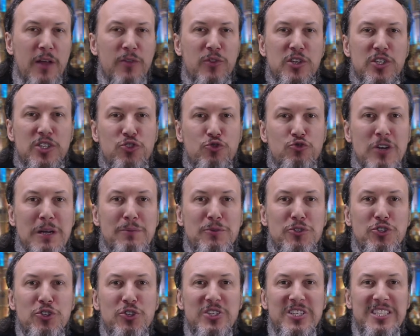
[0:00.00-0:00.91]
The
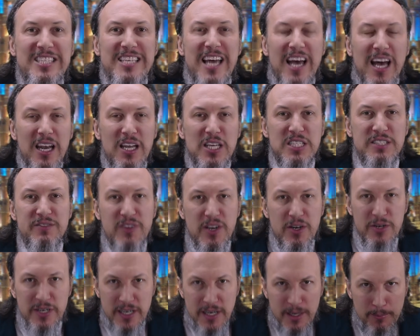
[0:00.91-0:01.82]
scriptures tell us
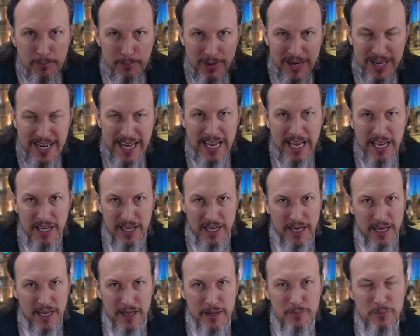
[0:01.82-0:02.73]
very
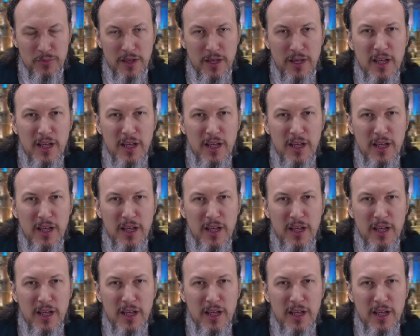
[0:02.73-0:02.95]
plainly